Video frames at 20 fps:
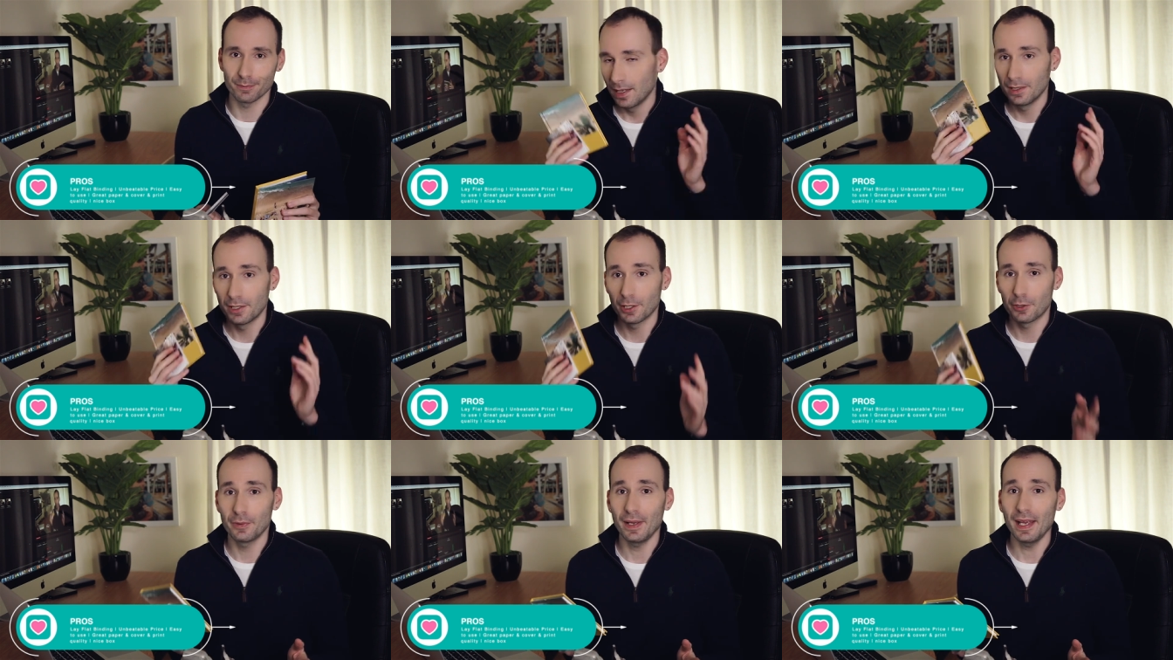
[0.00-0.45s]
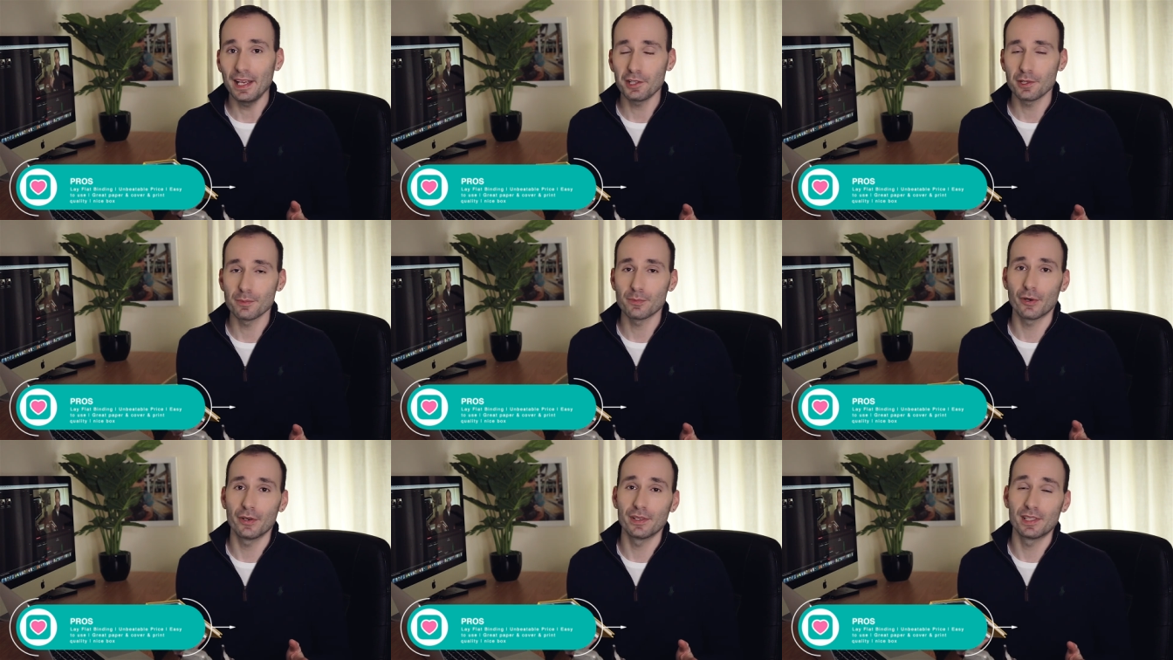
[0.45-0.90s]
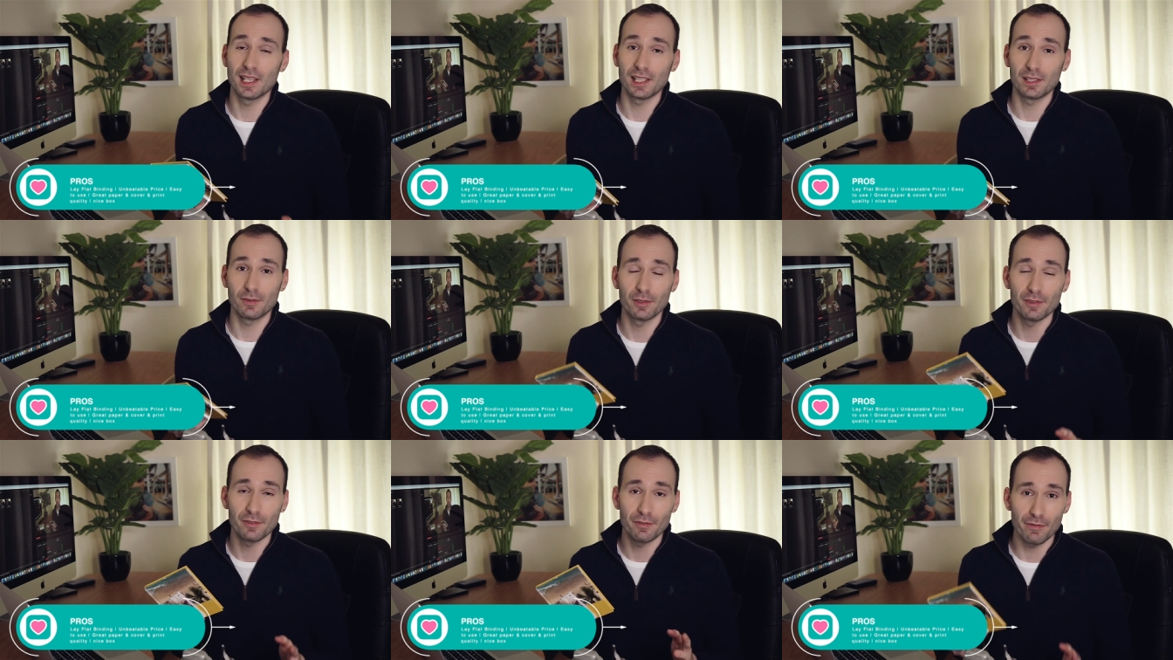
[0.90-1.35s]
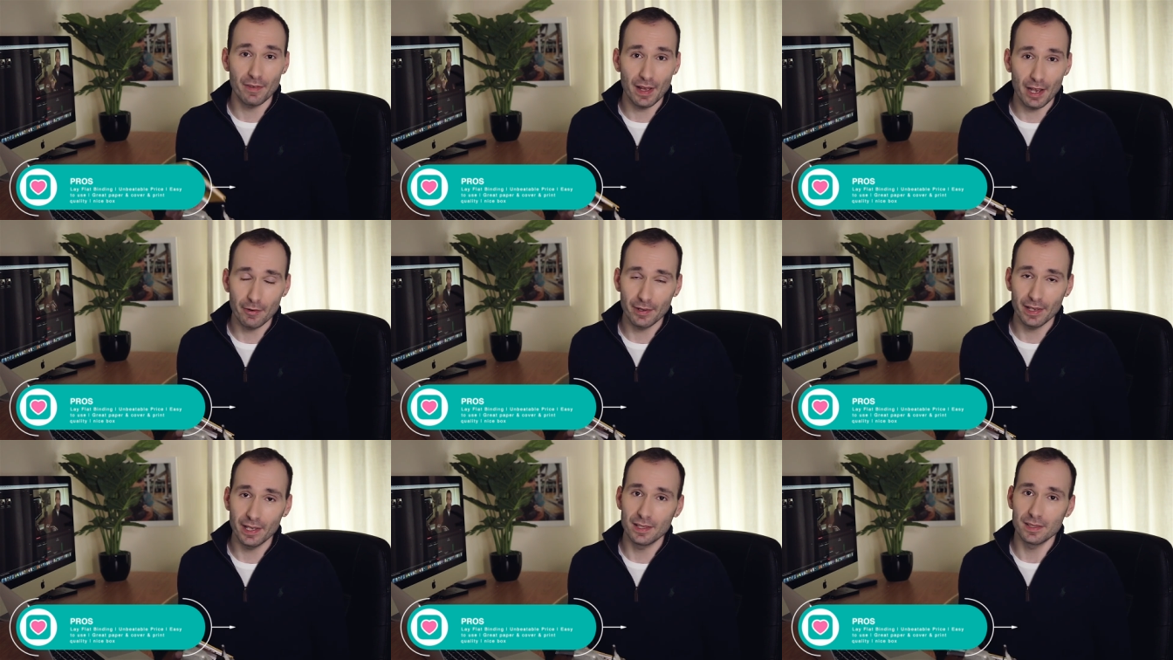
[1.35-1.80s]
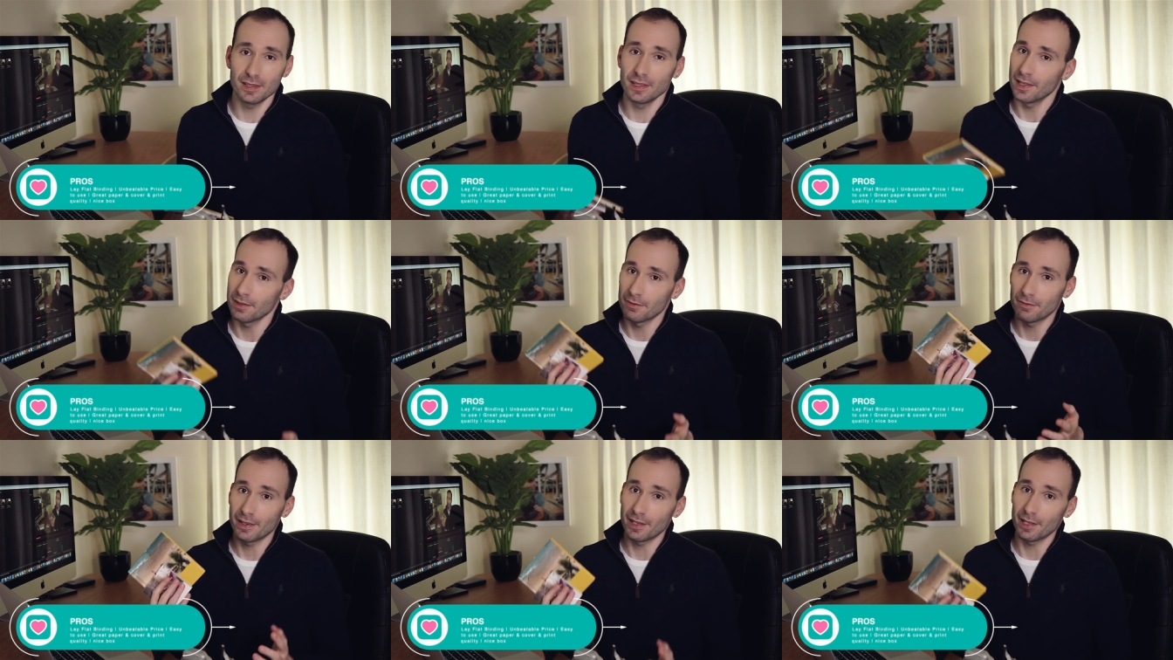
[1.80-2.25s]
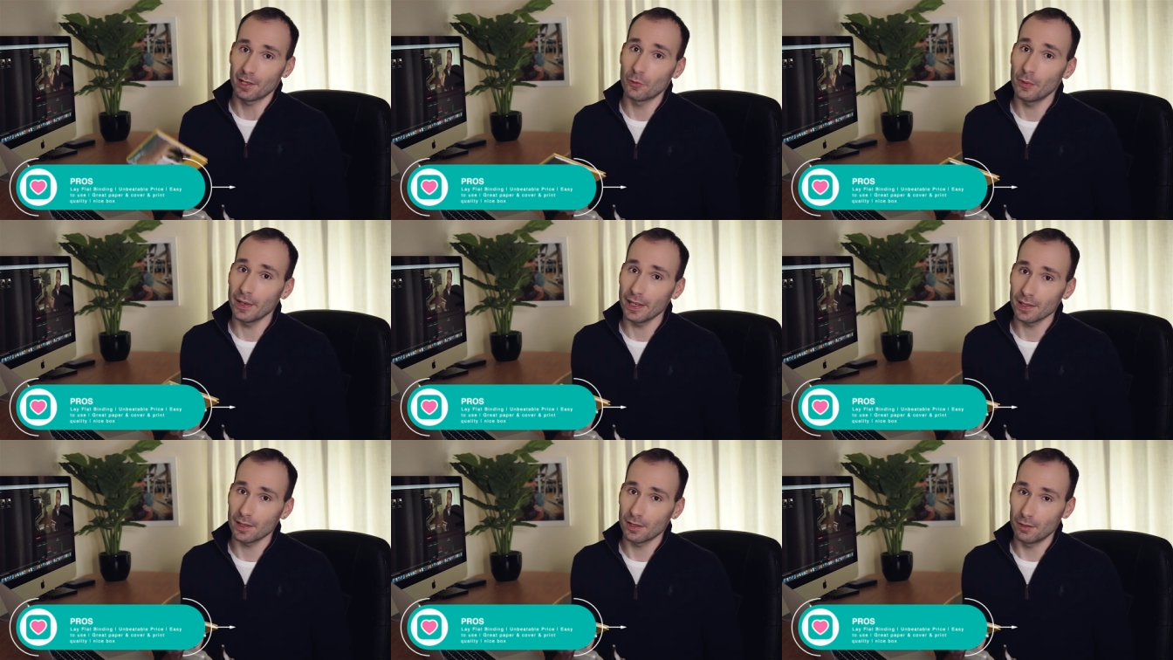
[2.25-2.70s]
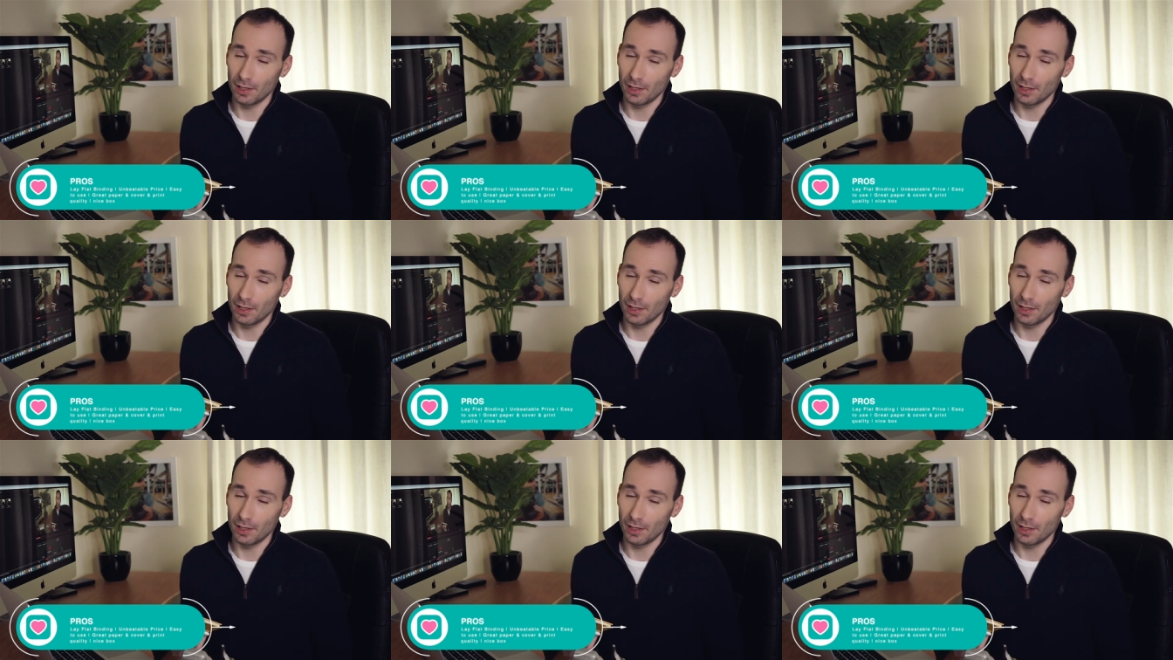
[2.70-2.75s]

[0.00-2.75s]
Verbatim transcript: The creation process was very easy and very quick.